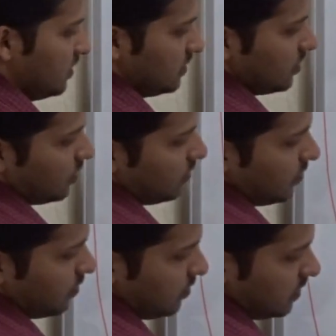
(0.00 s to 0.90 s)

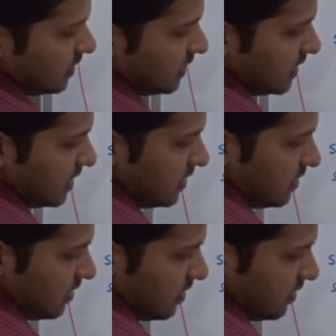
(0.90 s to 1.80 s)
So
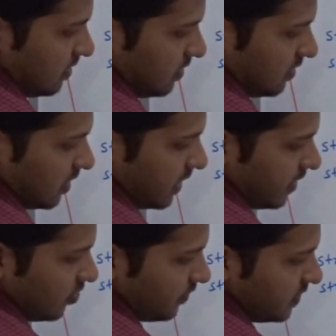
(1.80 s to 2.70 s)
C
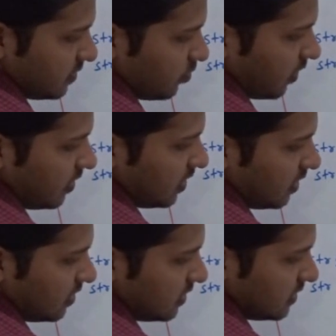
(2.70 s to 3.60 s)
ahead of this
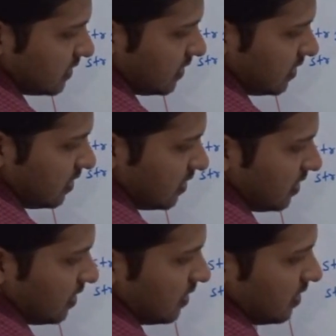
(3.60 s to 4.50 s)
pointer, C,
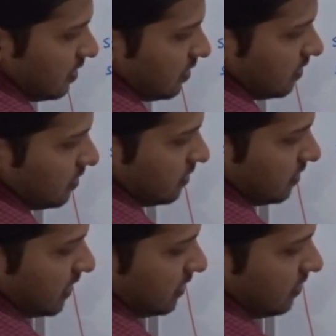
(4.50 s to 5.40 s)

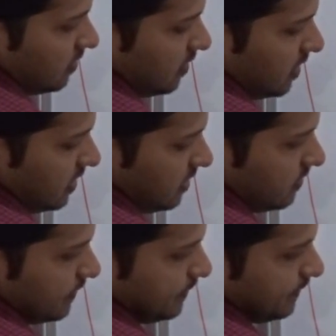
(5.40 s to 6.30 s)
then
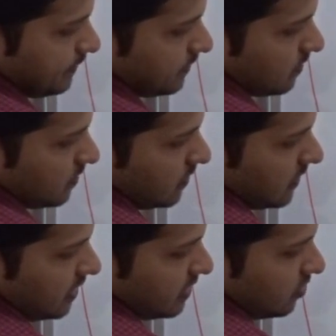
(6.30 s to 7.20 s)
D,
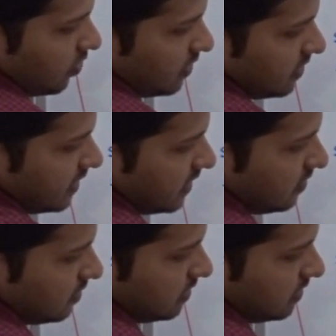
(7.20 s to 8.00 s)
it's not there.